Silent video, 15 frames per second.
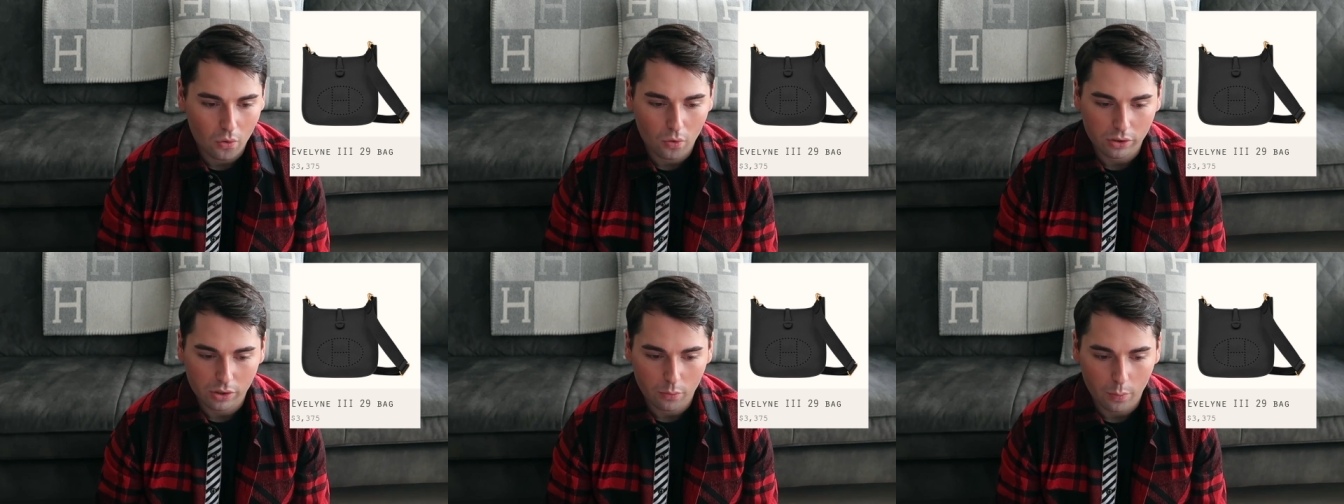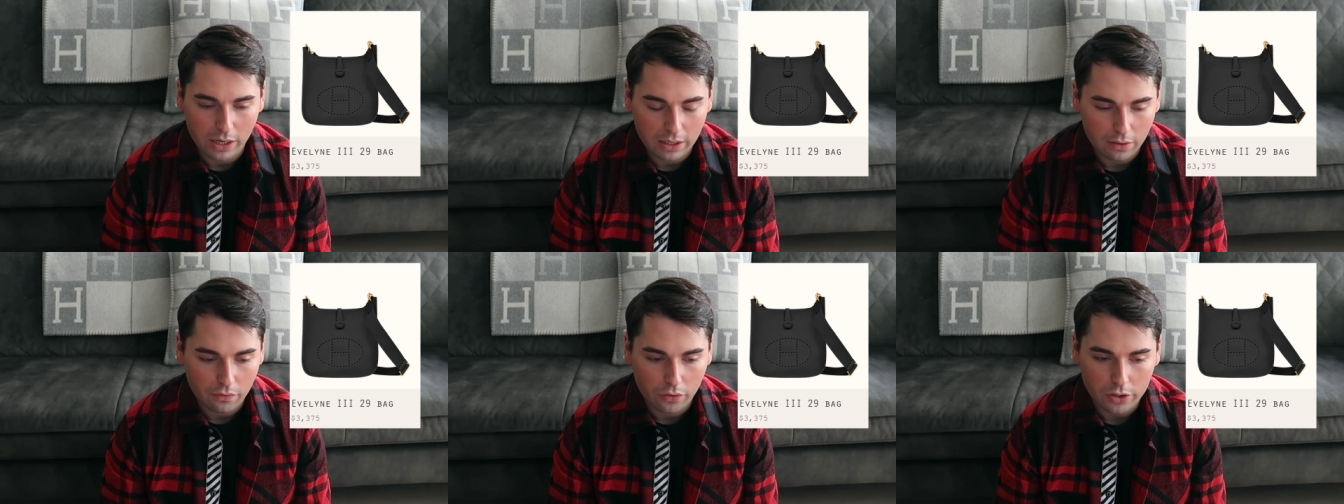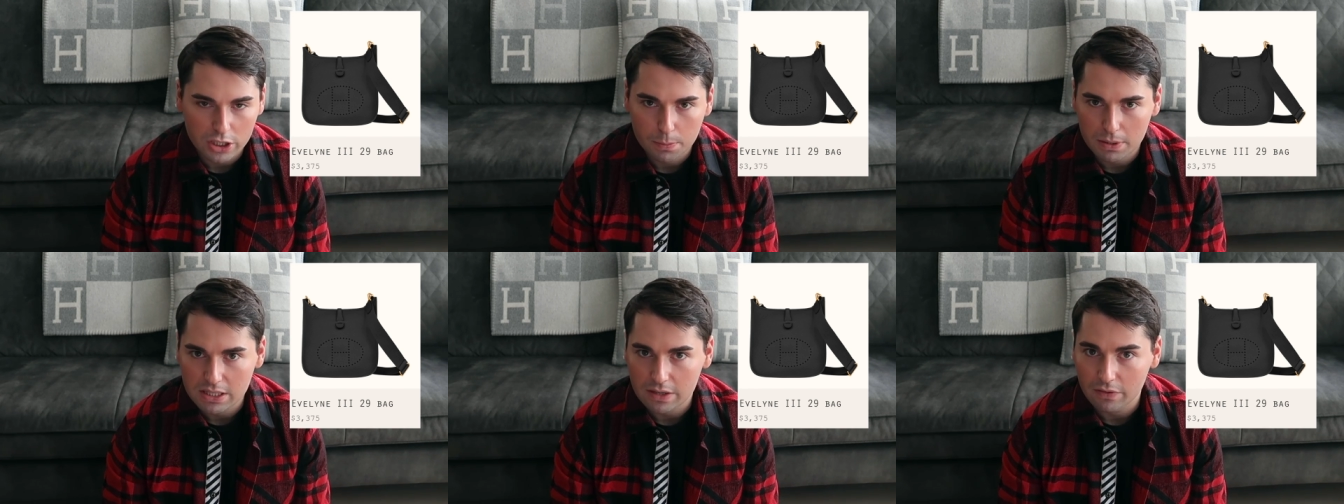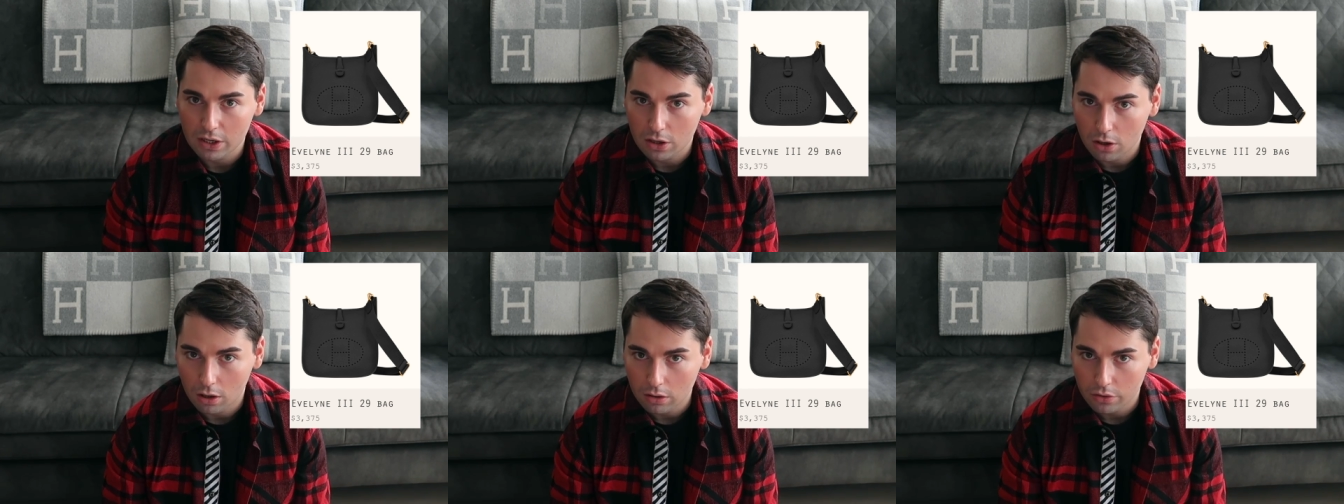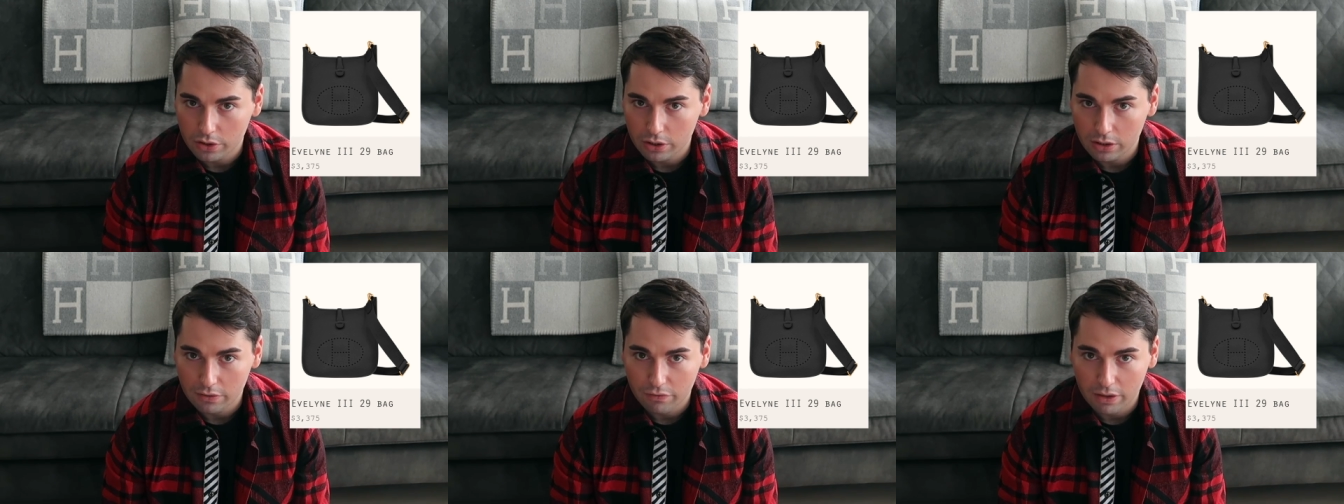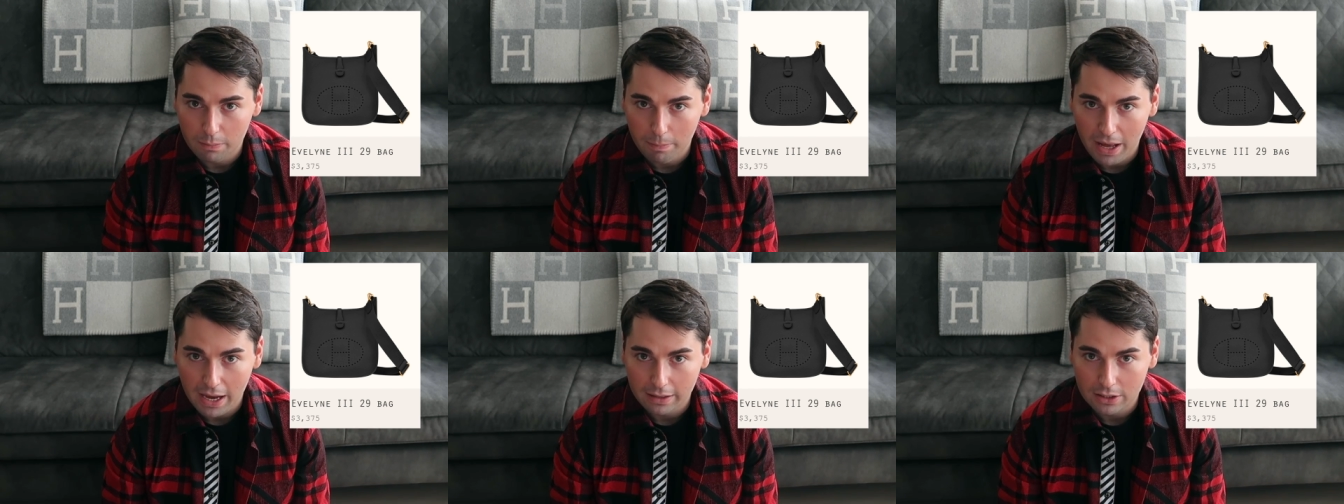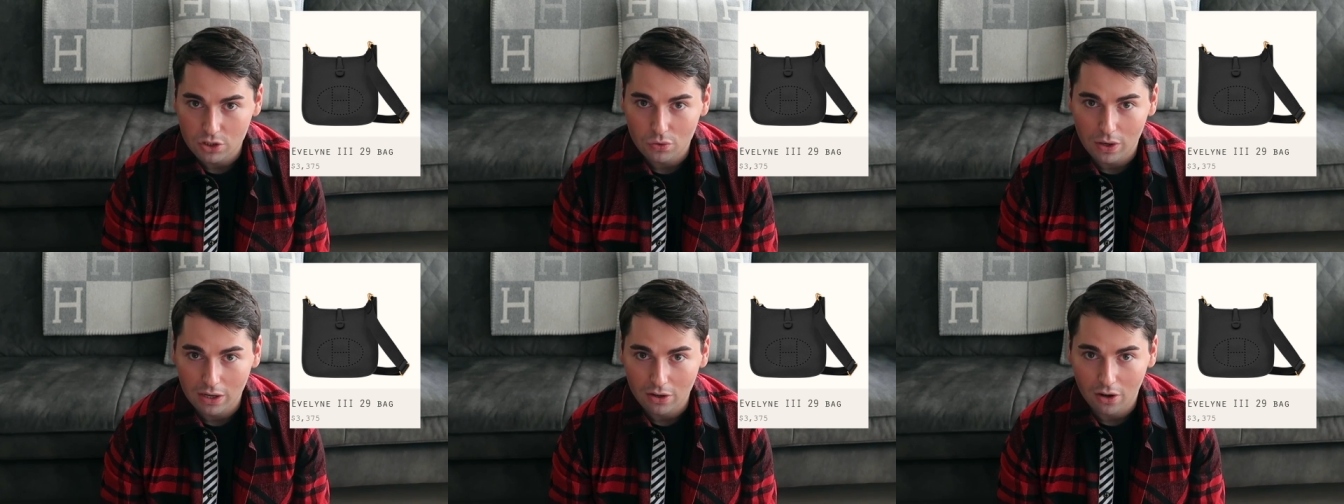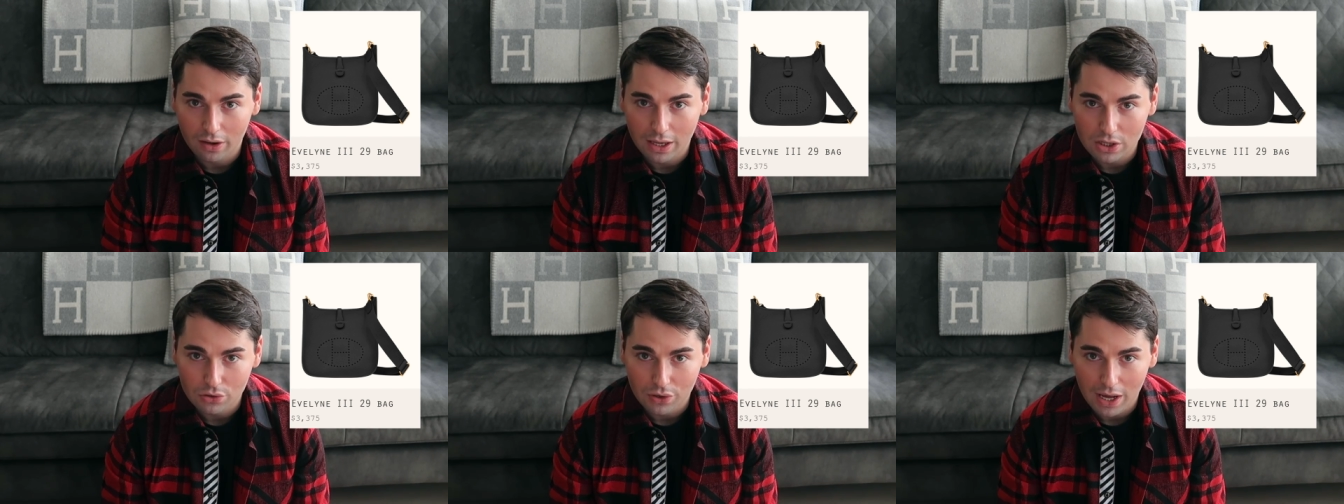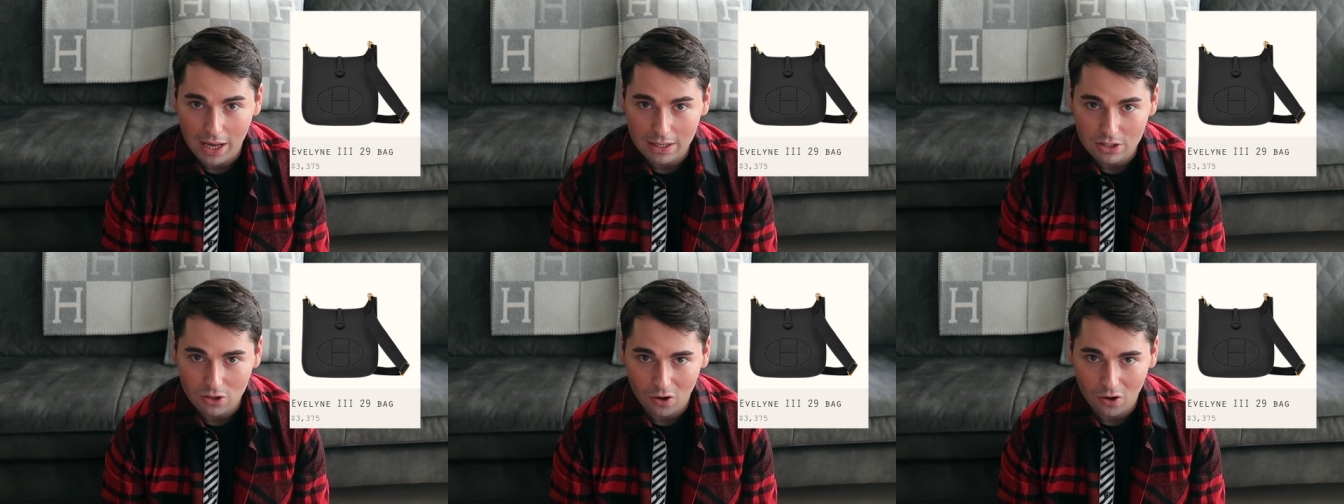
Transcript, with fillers: or you're waiting for a specific color in a different bag that you cannot get your hands